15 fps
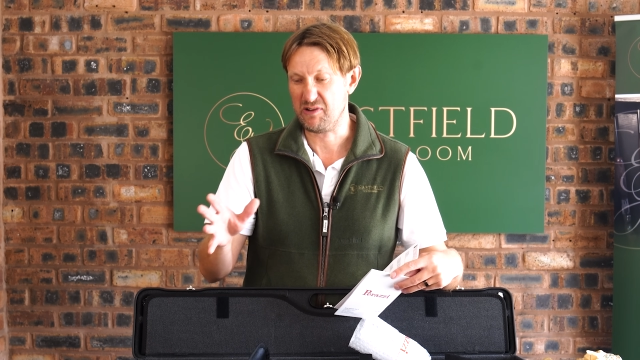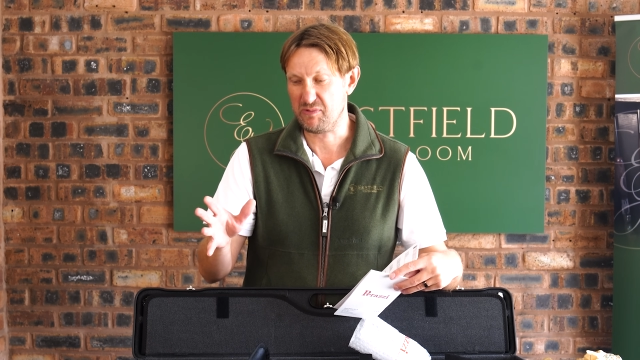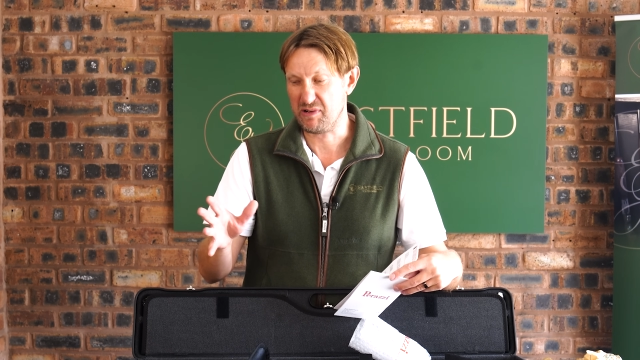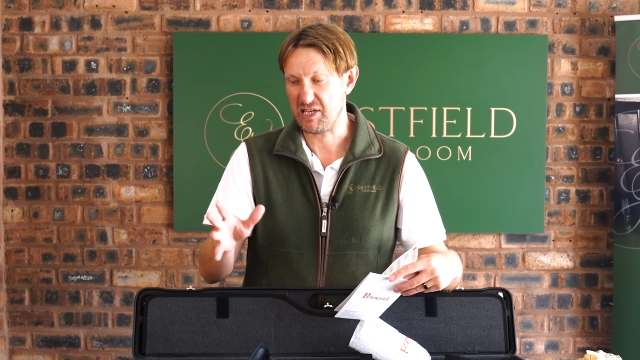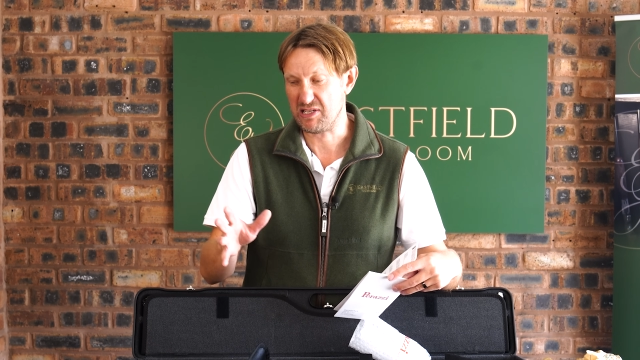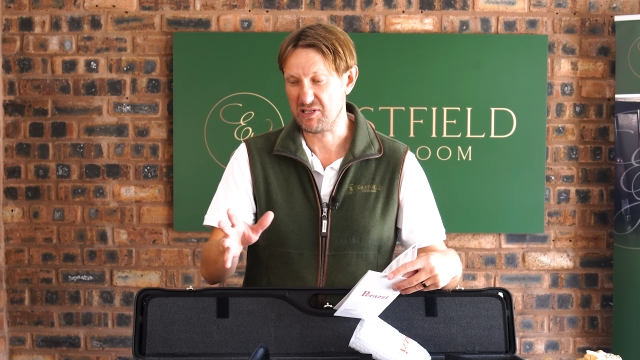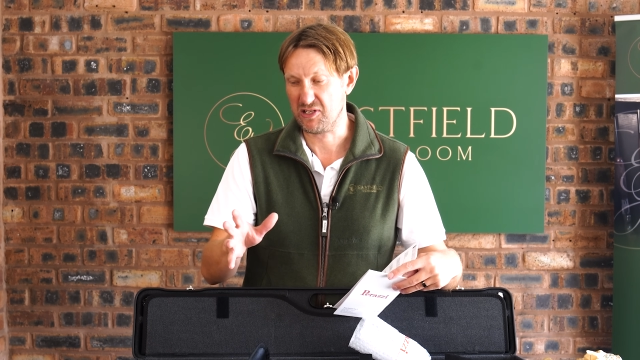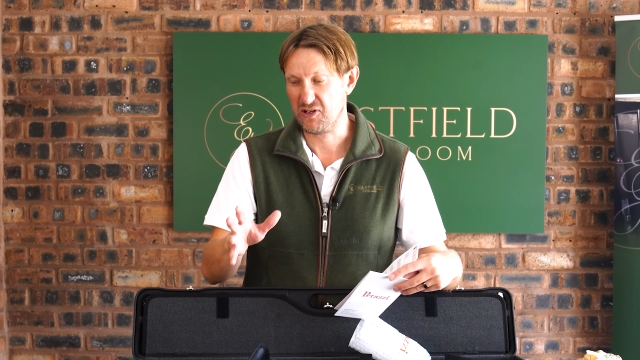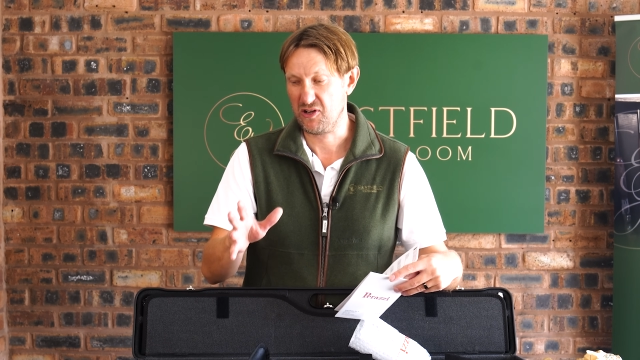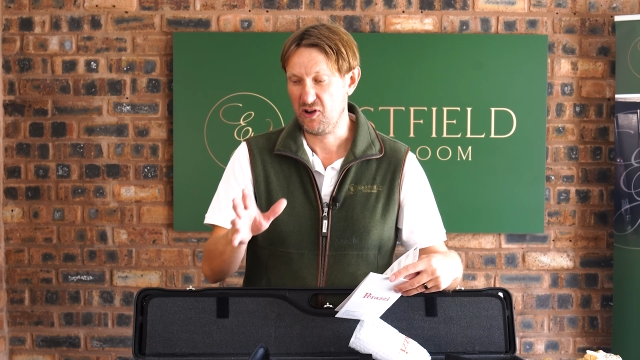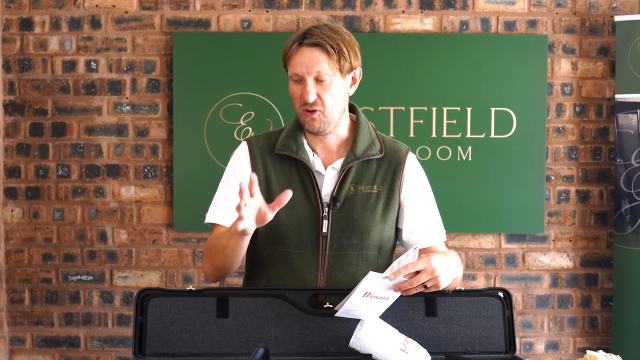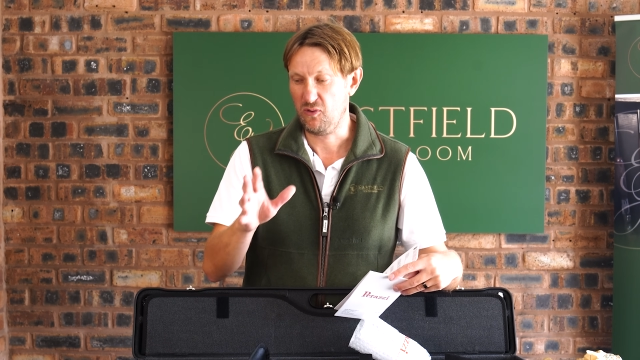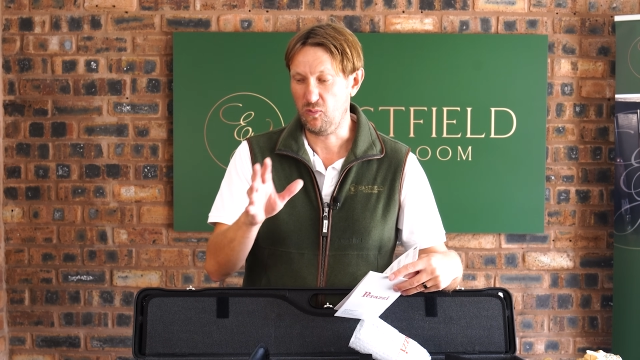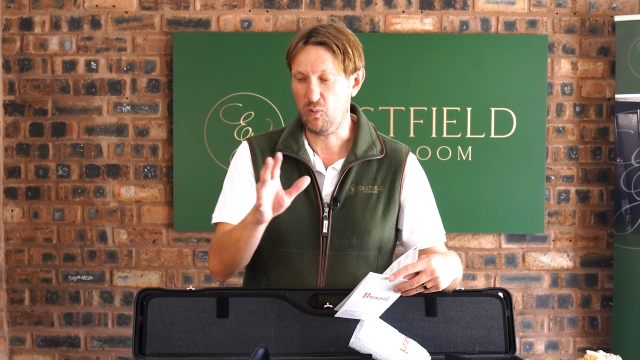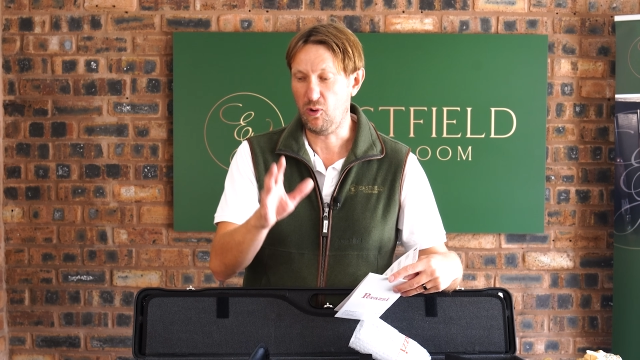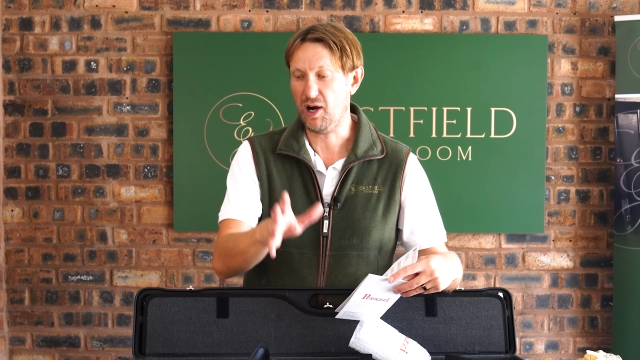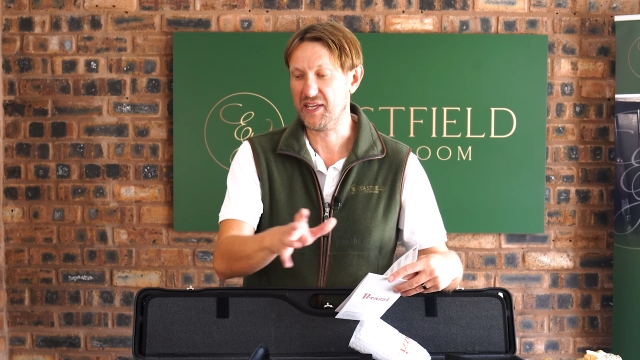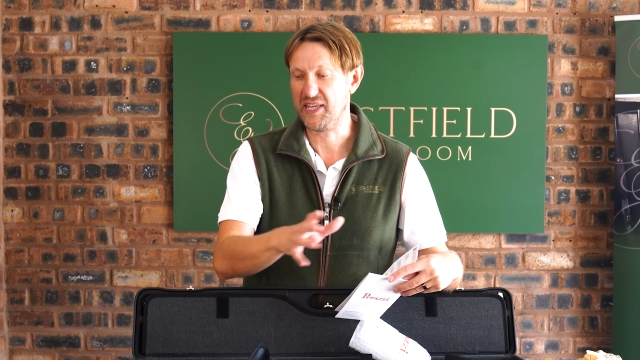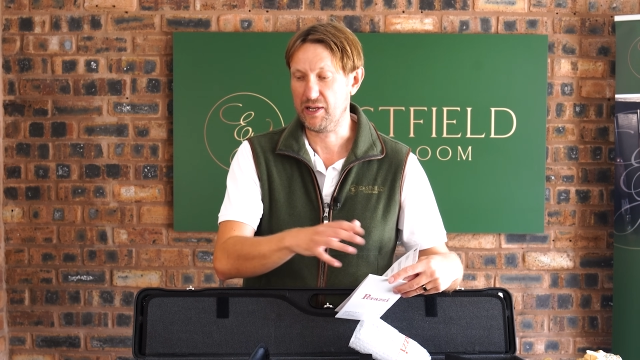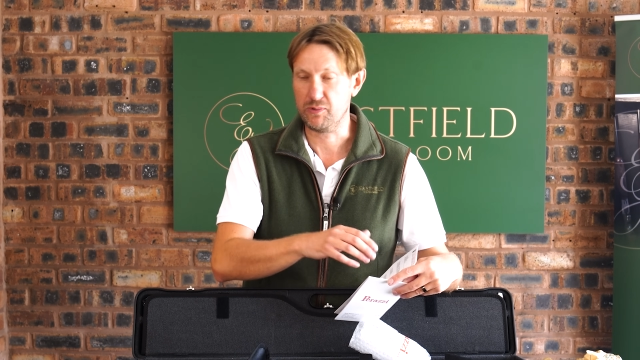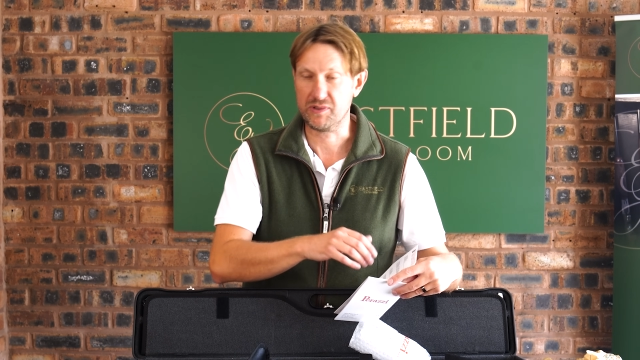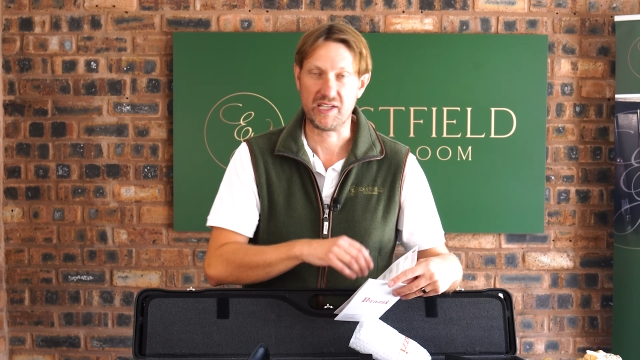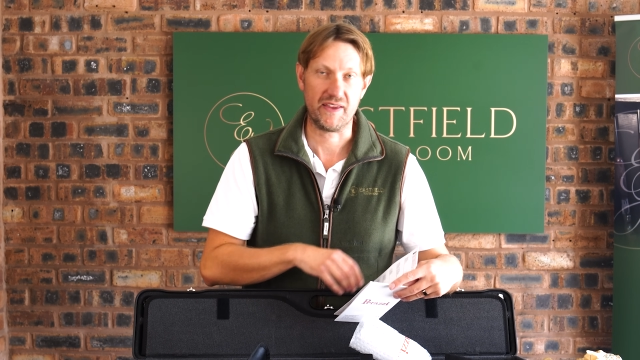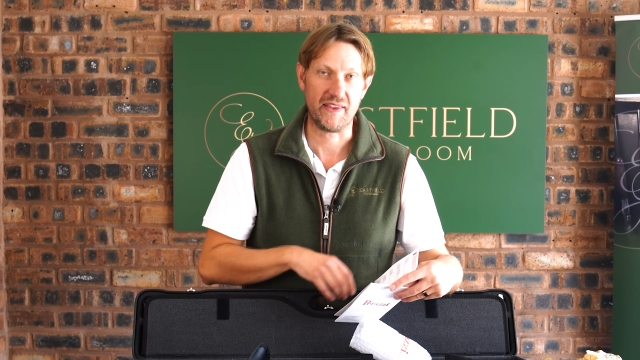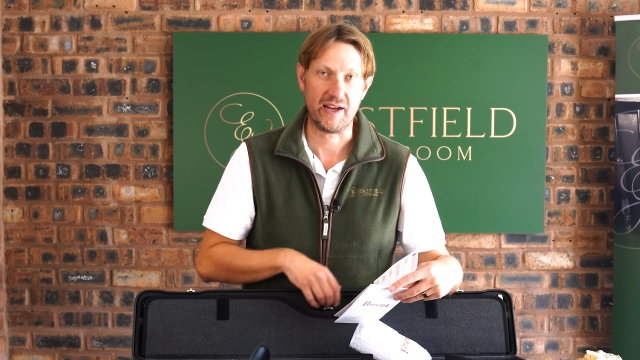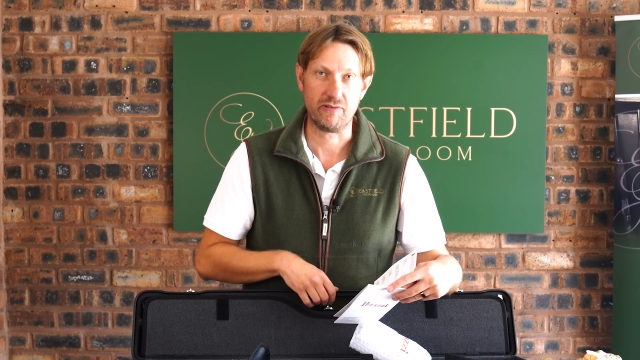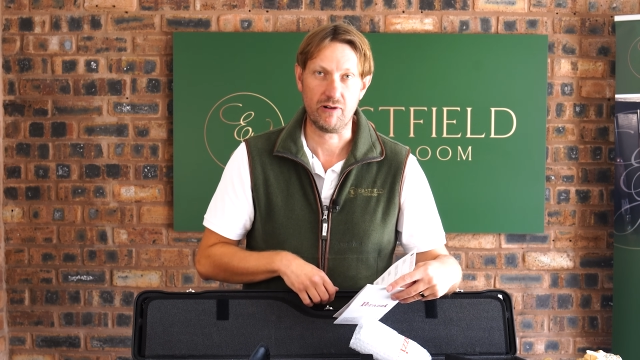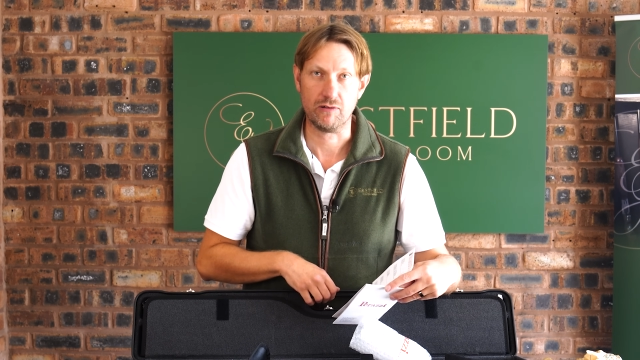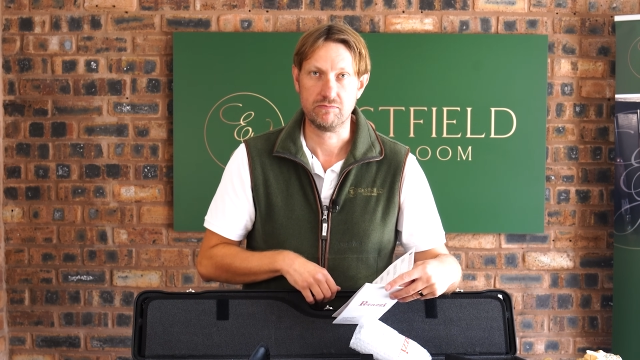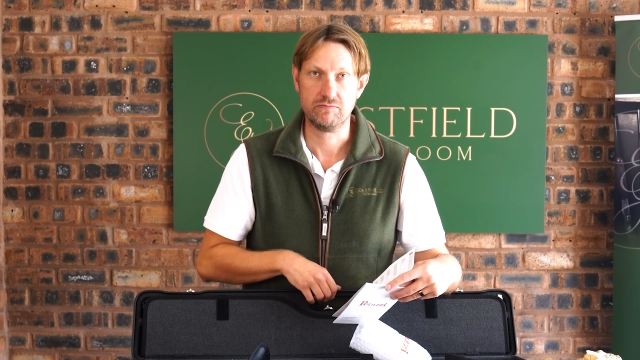reason why they would get that wrong.